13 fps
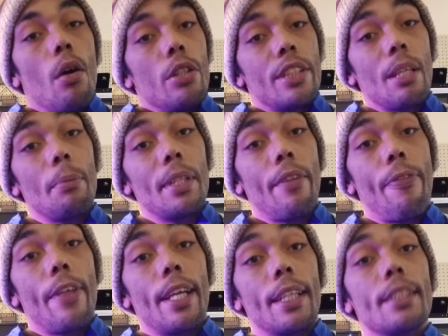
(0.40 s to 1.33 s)
Some of the
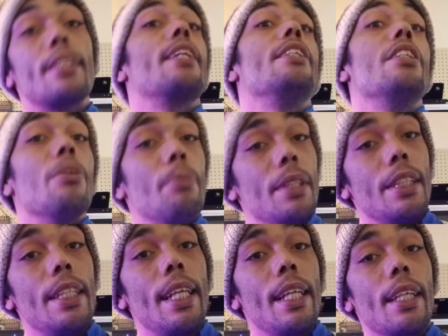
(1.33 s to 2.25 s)
things that you'll be
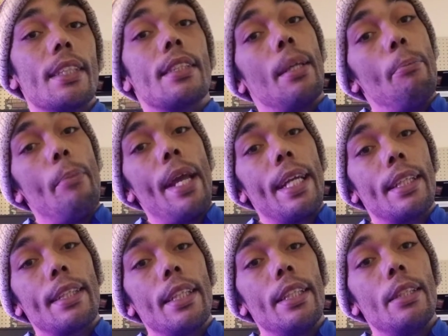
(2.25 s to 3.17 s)
needing to
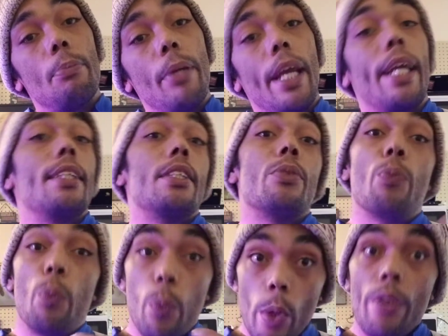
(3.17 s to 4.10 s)
make these baits
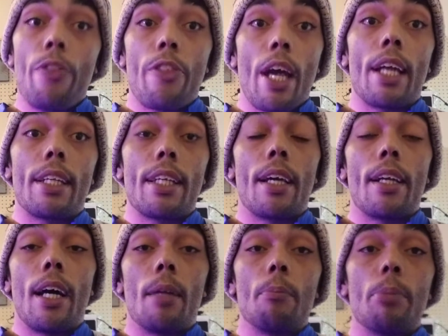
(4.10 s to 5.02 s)
with that
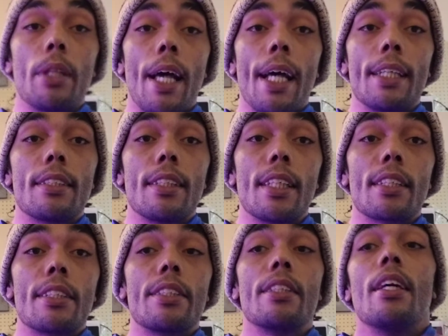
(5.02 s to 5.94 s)
dead-on
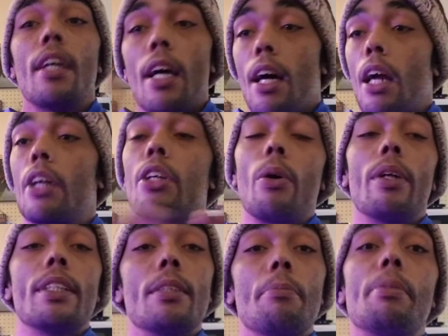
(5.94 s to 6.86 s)
Plastix are
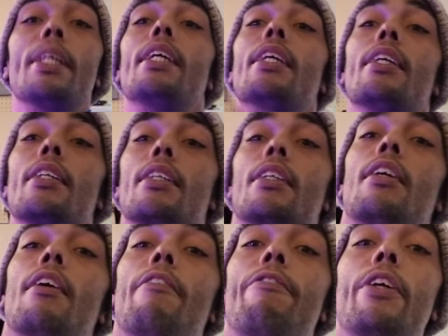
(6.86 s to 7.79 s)
going to be,
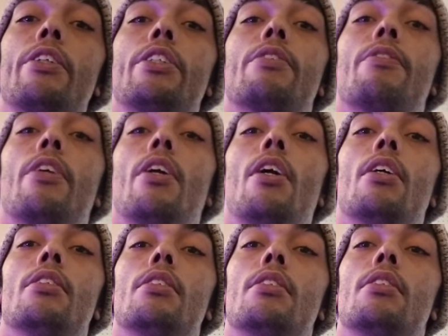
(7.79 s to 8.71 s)
first of
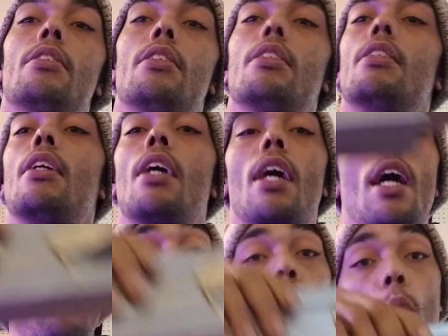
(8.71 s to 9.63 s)
all,
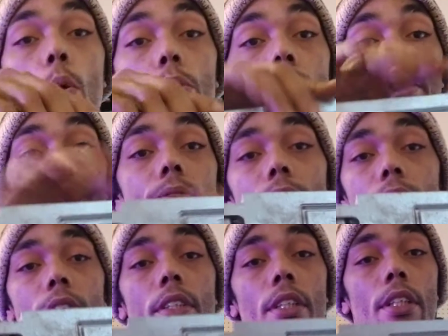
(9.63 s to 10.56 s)
a mold.
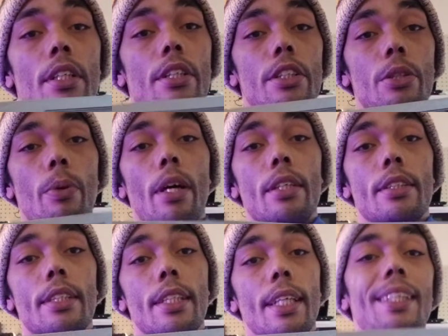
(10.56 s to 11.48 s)
You
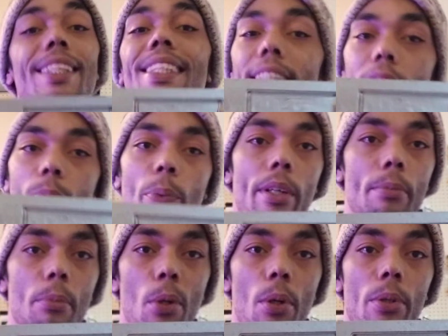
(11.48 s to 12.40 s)
want at least one
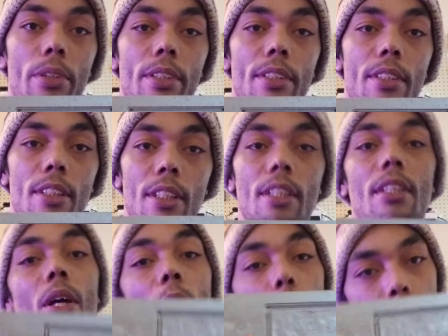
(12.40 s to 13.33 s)
mold,
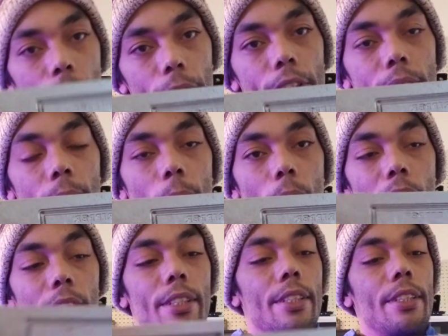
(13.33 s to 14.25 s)
hopefully some
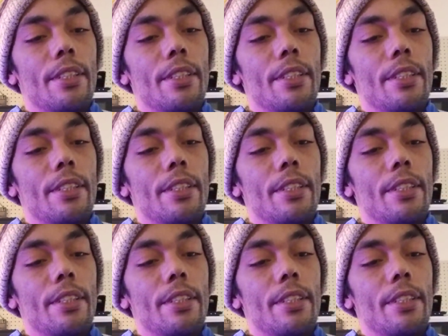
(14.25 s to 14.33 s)
more.